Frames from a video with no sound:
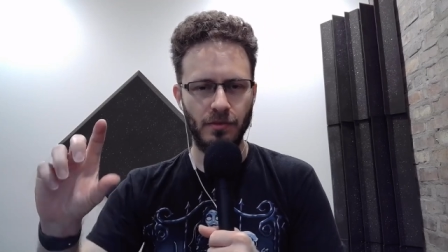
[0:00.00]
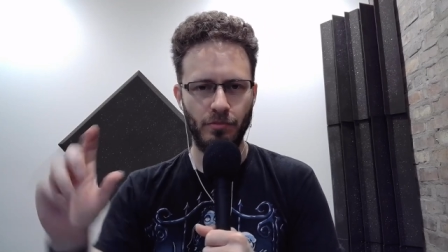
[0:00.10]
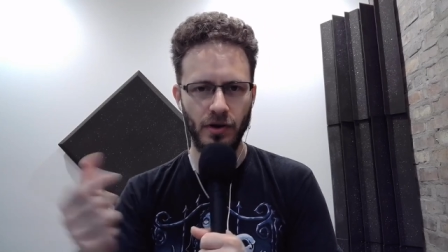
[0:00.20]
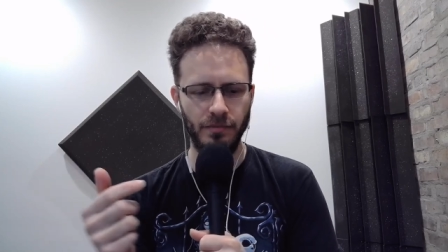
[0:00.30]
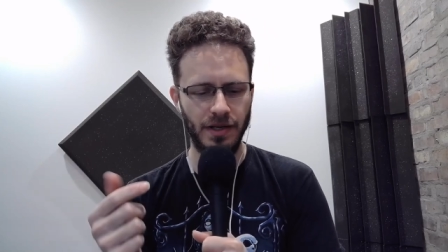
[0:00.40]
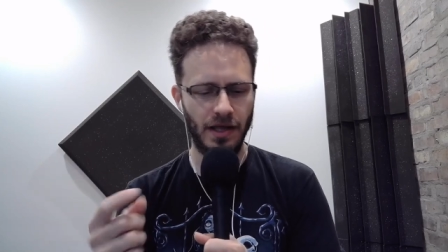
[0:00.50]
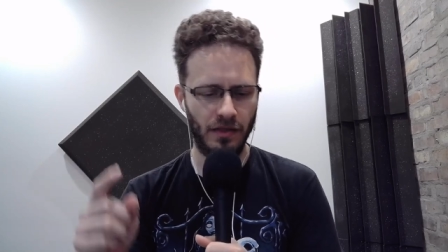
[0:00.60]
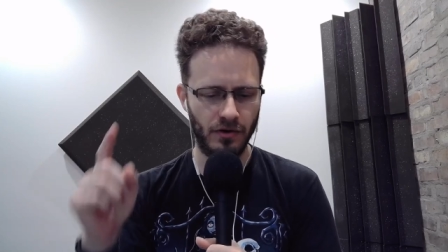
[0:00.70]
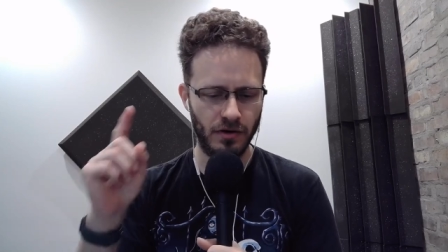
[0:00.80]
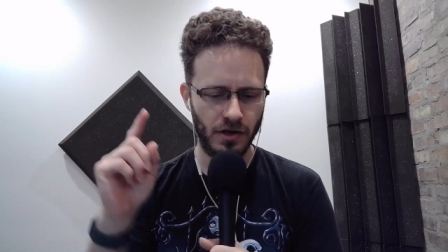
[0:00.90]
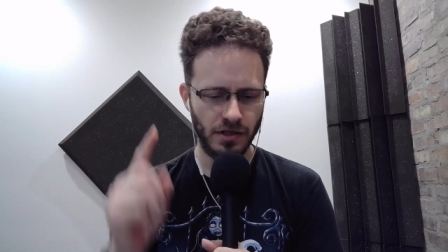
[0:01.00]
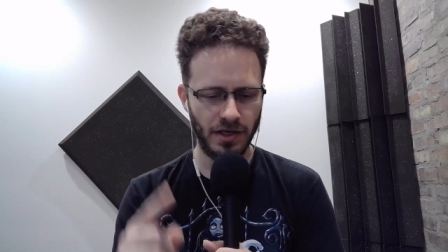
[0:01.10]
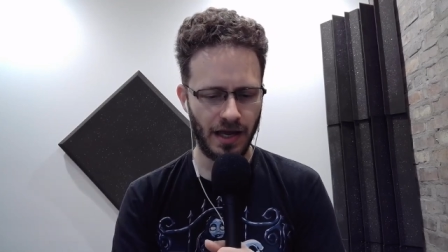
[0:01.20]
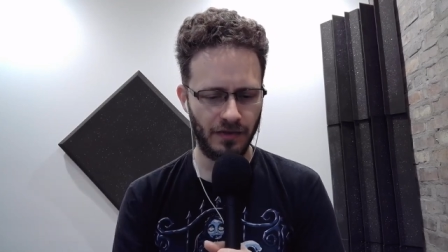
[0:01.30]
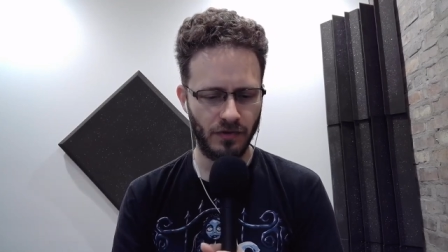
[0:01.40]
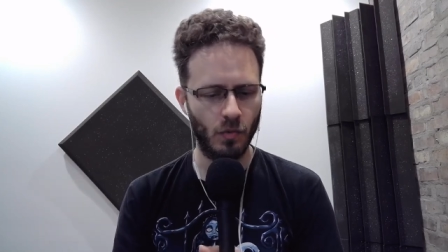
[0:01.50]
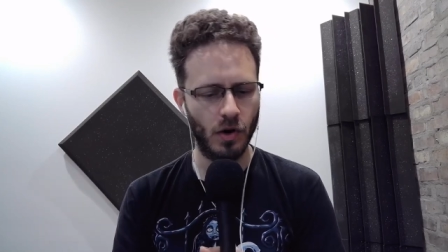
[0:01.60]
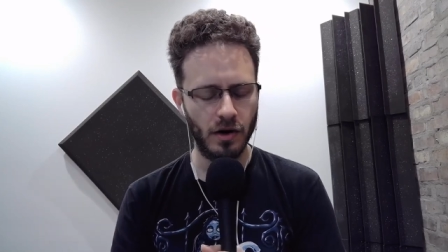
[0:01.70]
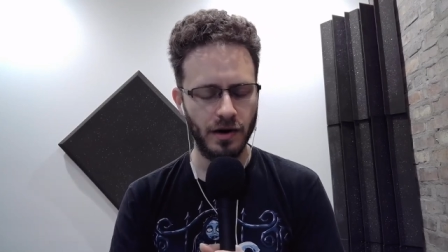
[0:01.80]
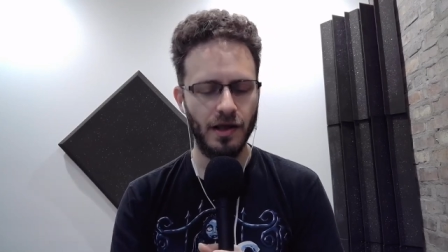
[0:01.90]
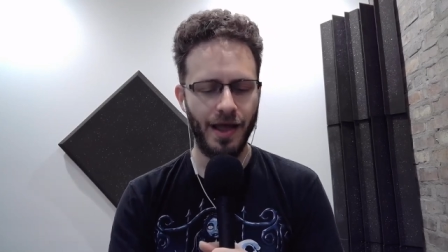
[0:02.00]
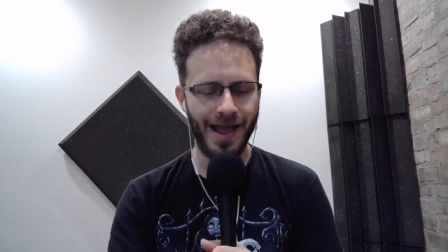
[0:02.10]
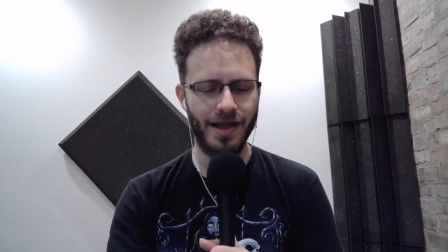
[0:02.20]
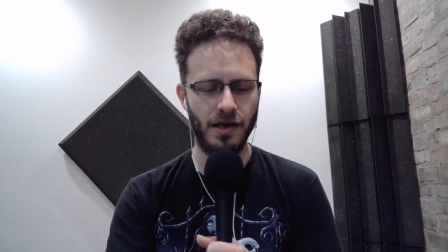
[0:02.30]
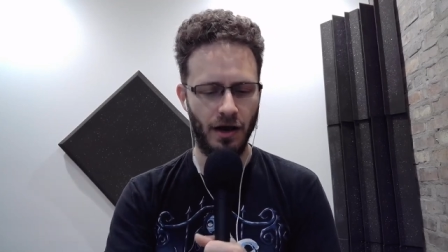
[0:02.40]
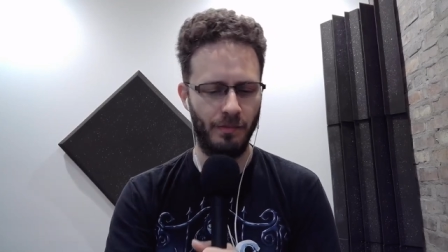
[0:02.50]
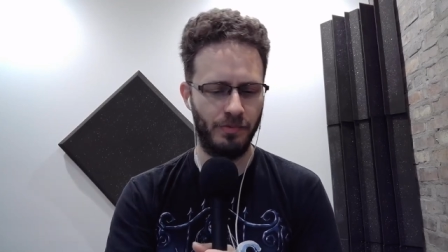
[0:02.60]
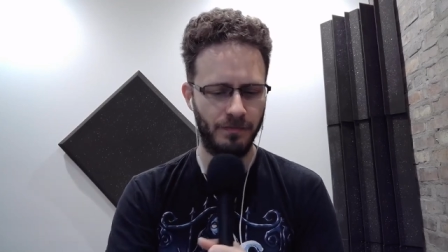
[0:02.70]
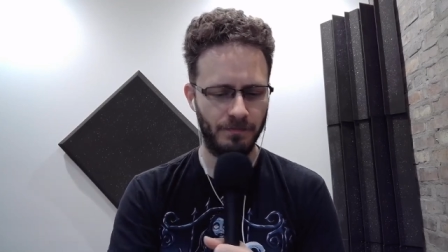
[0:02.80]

Put them together, you got the word egg cup.